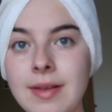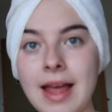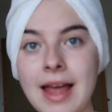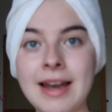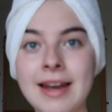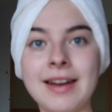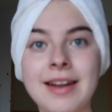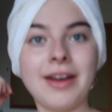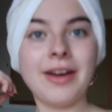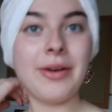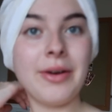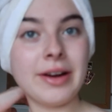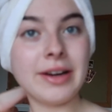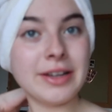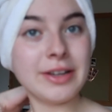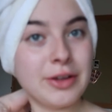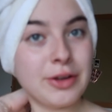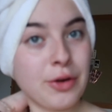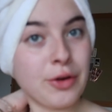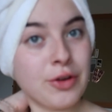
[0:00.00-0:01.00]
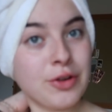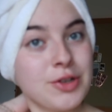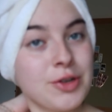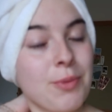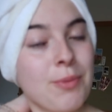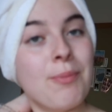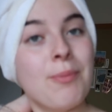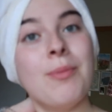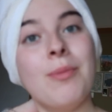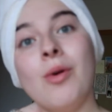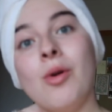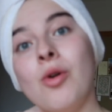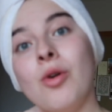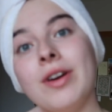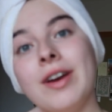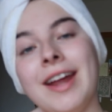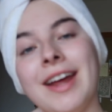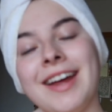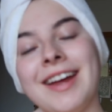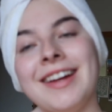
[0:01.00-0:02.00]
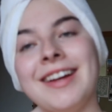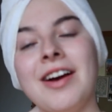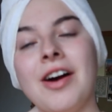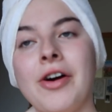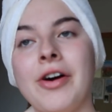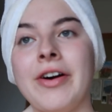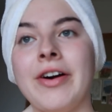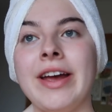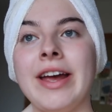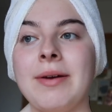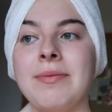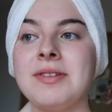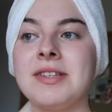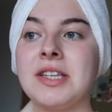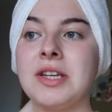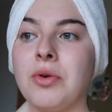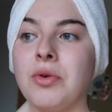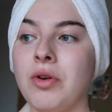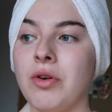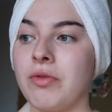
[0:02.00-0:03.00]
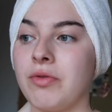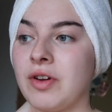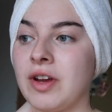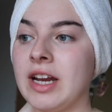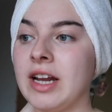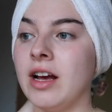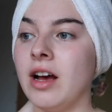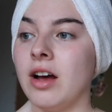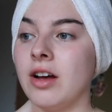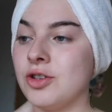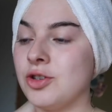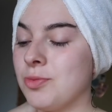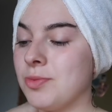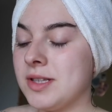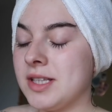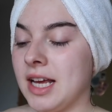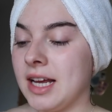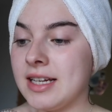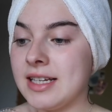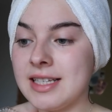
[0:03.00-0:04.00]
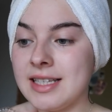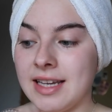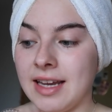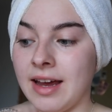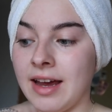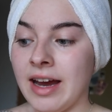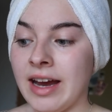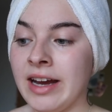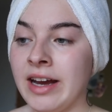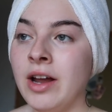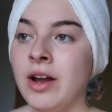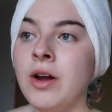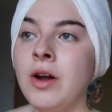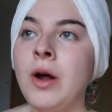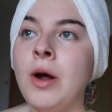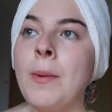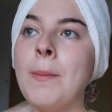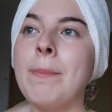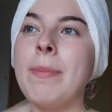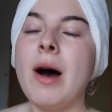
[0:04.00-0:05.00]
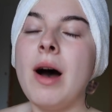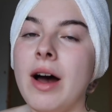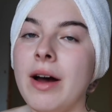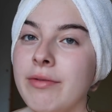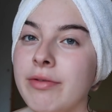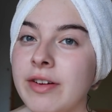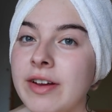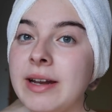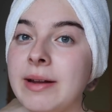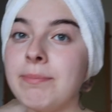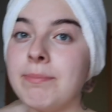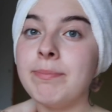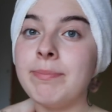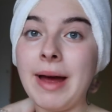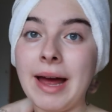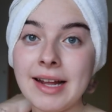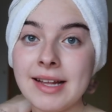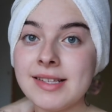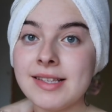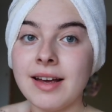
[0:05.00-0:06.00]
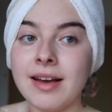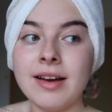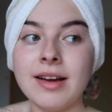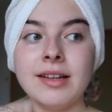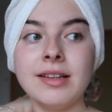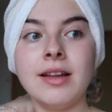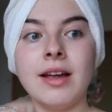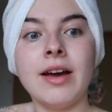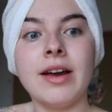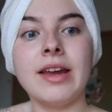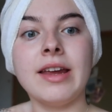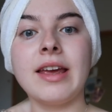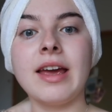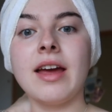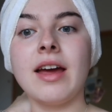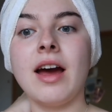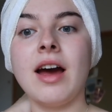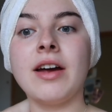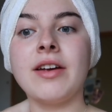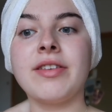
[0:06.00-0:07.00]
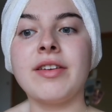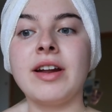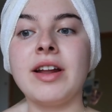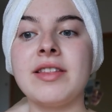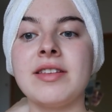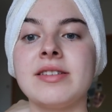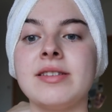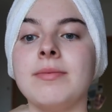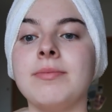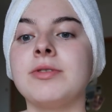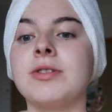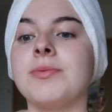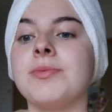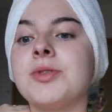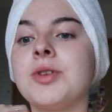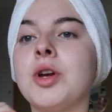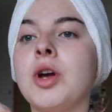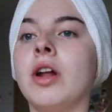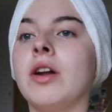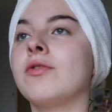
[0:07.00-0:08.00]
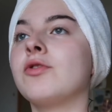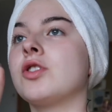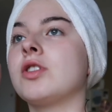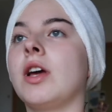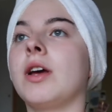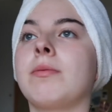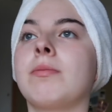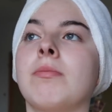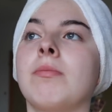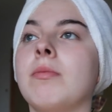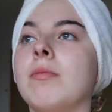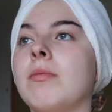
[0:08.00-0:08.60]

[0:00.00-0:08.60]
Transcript: Hello and good morning. I am still not feeling 100% today, but I'm feeling better. Like, I feel like the symptoms are kind of just like